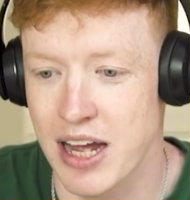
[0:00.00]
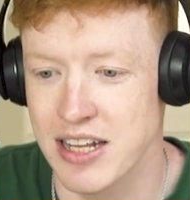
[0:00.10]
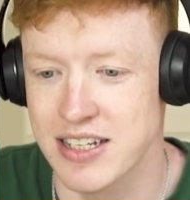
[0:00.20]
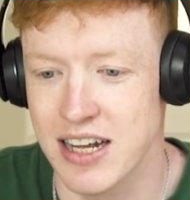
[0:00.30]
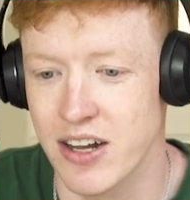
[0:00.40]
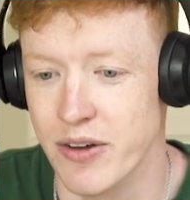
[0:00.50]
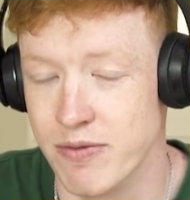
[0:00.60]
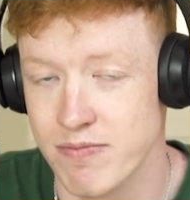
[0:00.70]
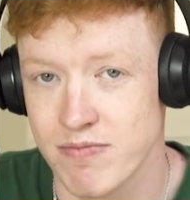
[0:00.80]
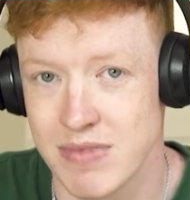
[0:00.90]
Cancelo
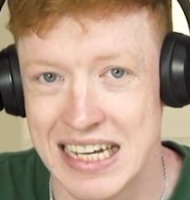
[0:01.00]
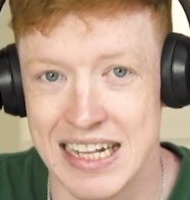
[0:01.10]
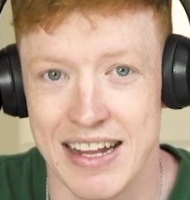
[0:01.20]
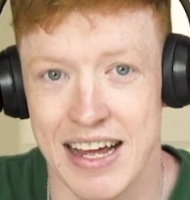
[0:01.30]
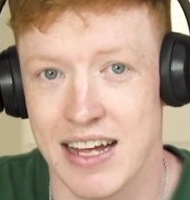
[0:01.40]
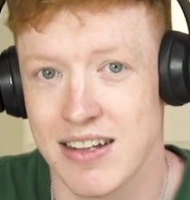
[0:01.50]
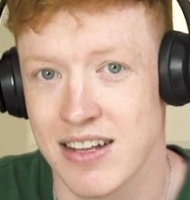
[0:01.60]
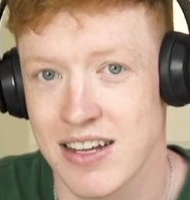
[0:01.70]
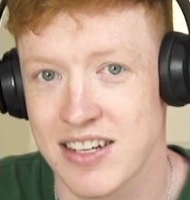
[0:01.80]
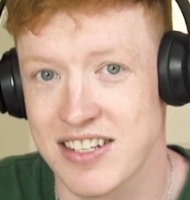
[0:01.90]
in there
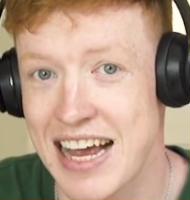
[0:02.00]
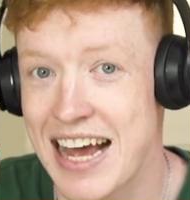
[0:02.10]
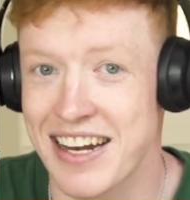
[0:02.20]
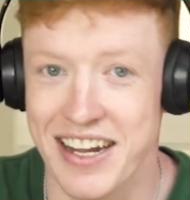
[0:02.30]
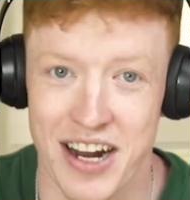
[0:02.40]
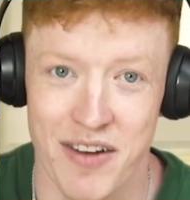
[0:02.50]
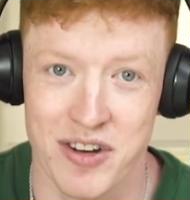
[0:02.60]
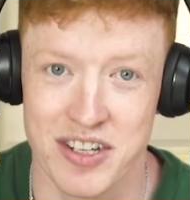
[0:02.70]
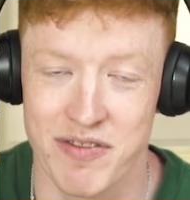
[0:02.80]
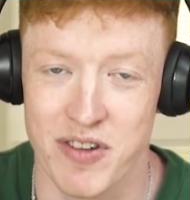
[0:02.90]
sadly enough,
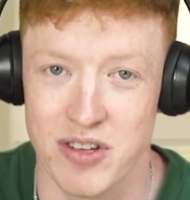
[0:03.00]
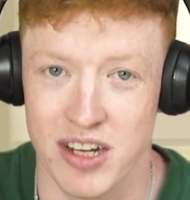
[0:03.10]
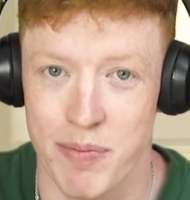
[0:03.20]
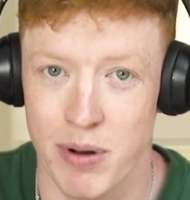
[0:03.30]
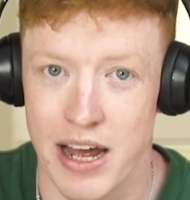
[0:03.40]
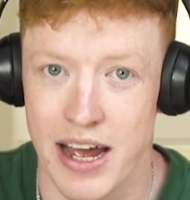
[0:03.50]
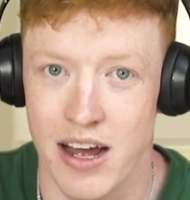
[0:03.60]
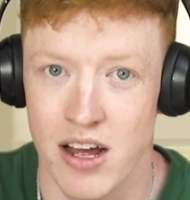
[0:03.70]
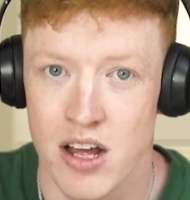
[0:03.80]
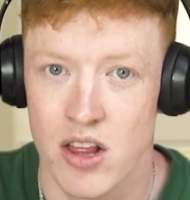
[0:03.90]
because it feels like a
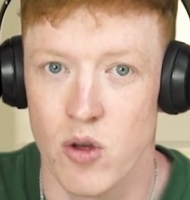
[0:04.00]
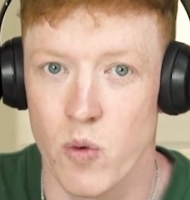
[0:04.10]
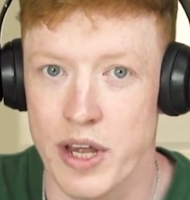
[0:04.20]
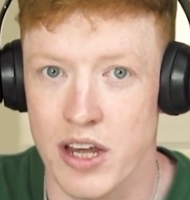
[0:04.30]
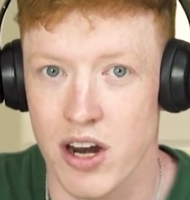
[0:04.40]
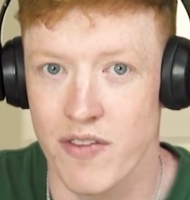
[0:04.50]
player that we kind